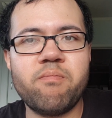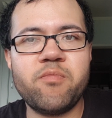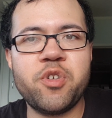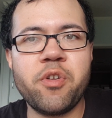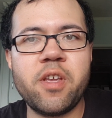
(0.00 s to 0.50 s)

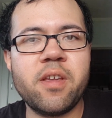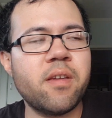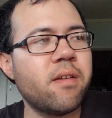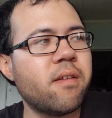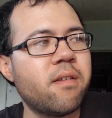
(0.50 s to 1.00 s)

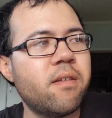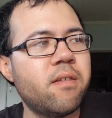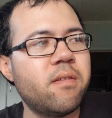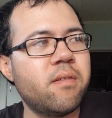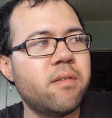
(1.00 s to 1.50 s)
shooting,
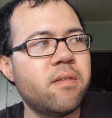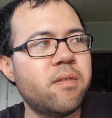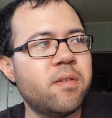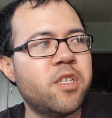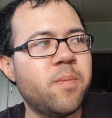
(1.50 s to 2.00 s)

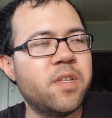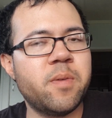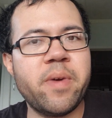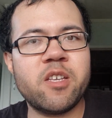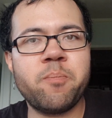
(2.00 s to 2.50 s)
similar
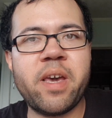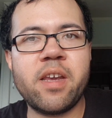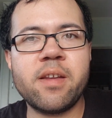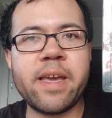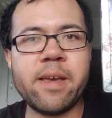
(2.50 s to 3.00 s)
to Max
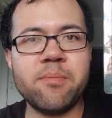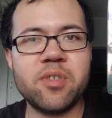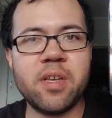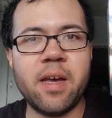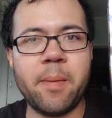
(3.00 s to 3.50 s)
Payne games.